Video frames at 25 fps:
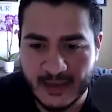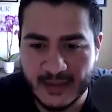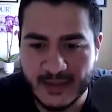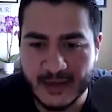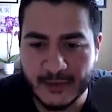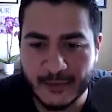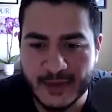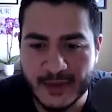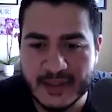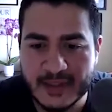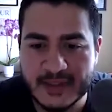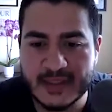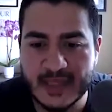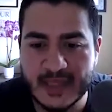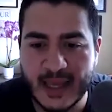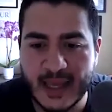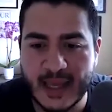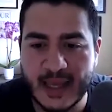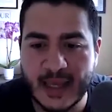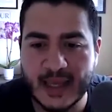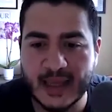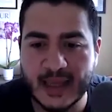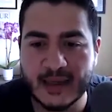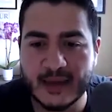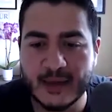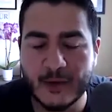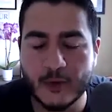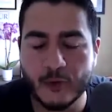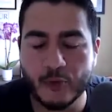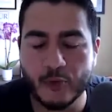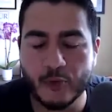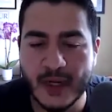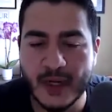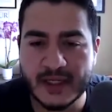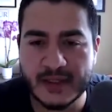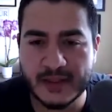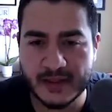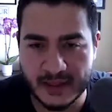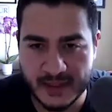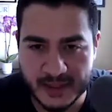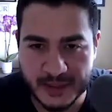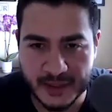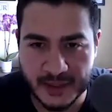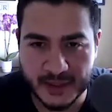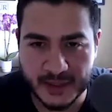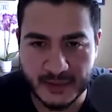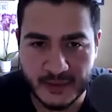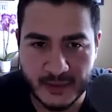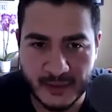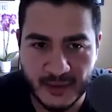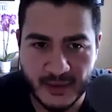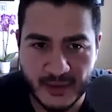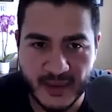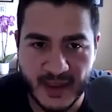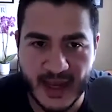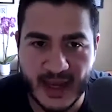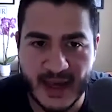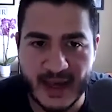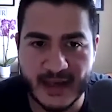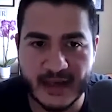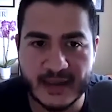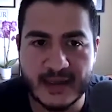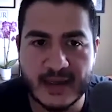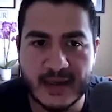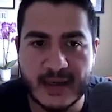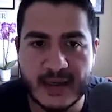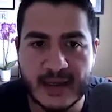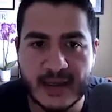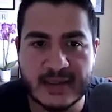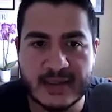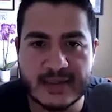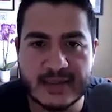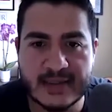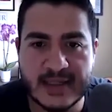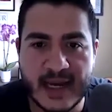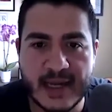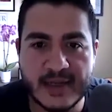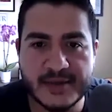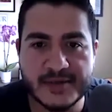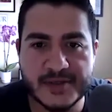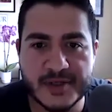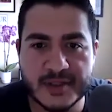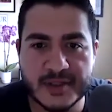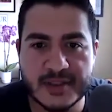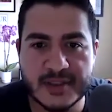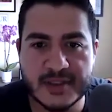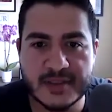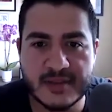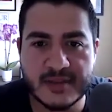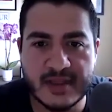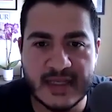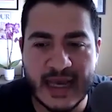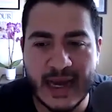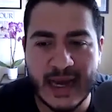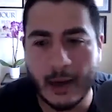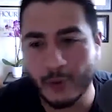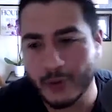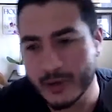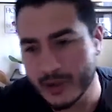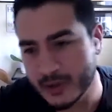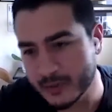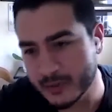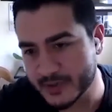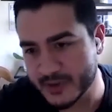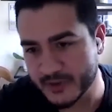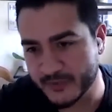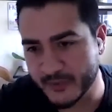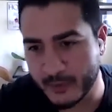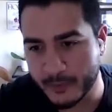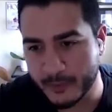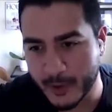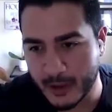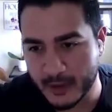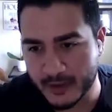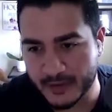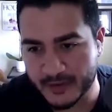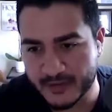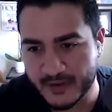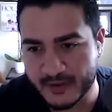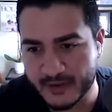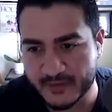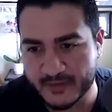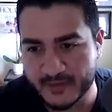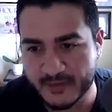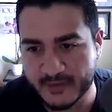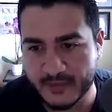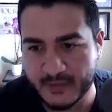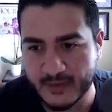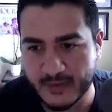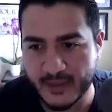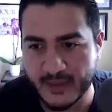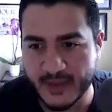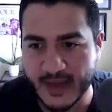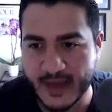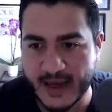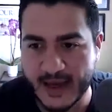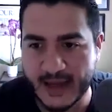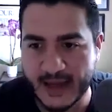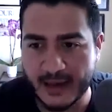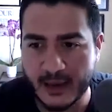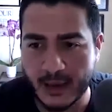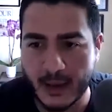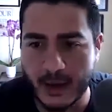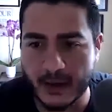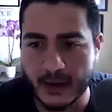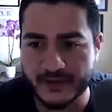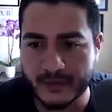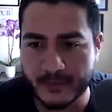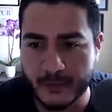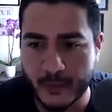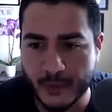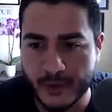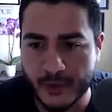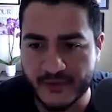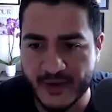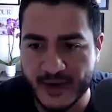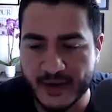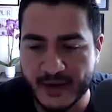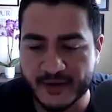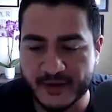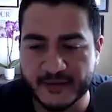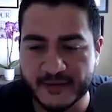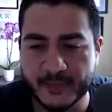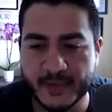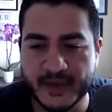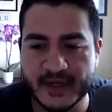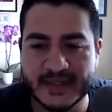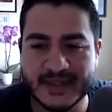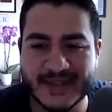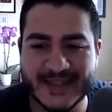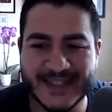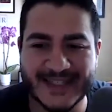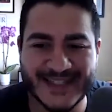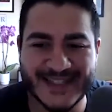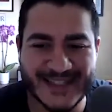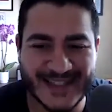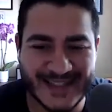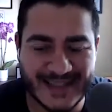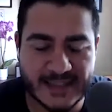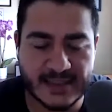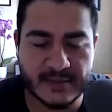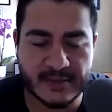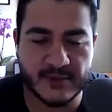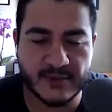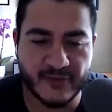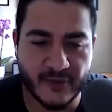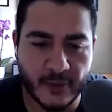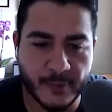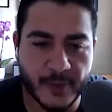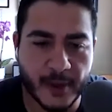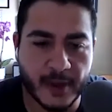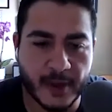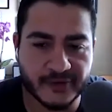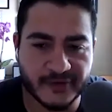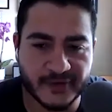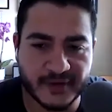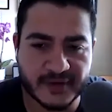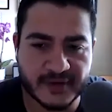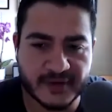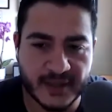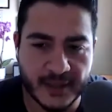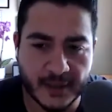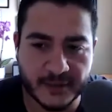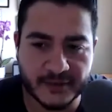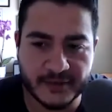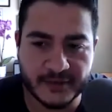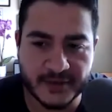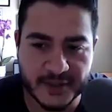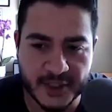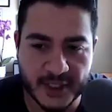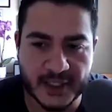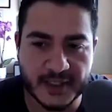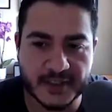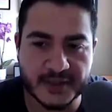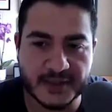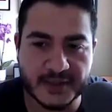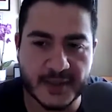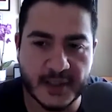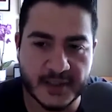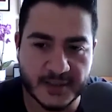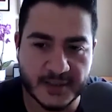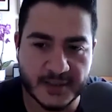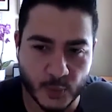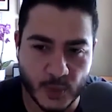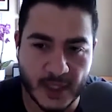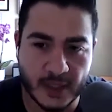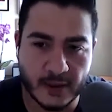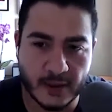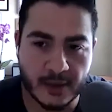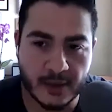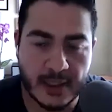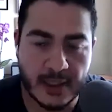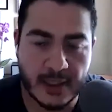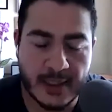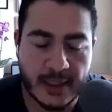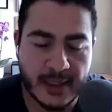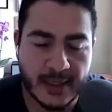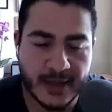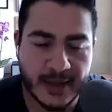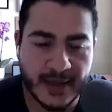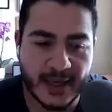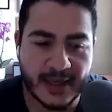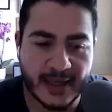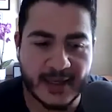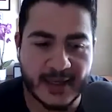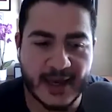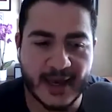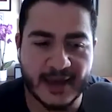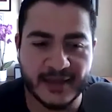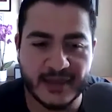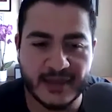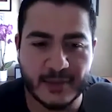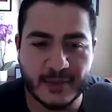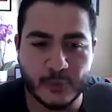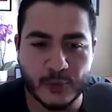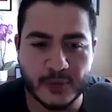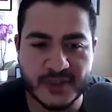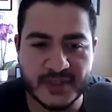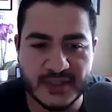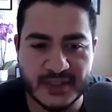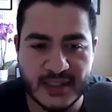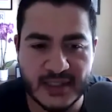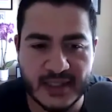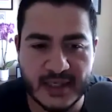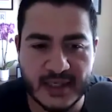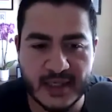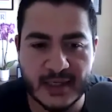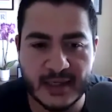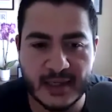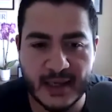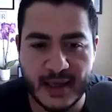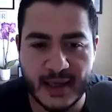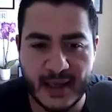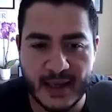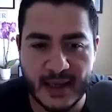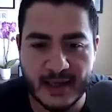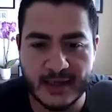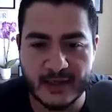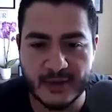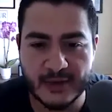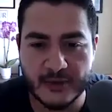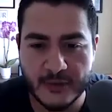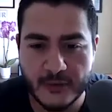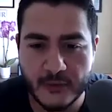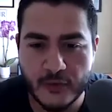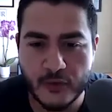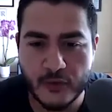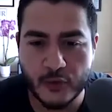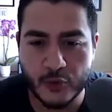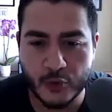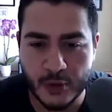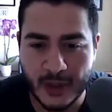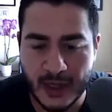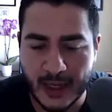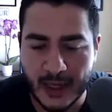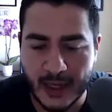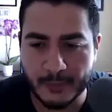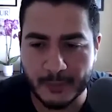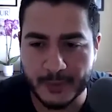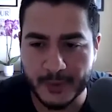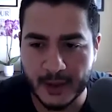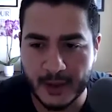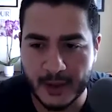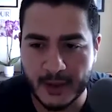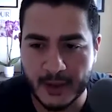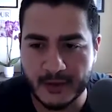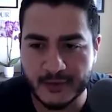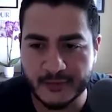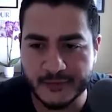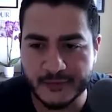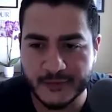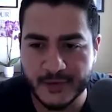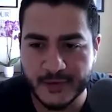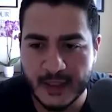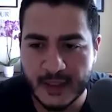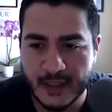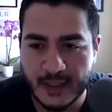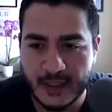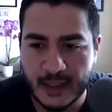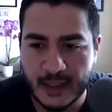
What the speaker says: there is a recognition that it's not just the outcomes of our politics that ought to motivate us, but it's the system of our politics that ought to change as well. And I think we're seeing a new crop of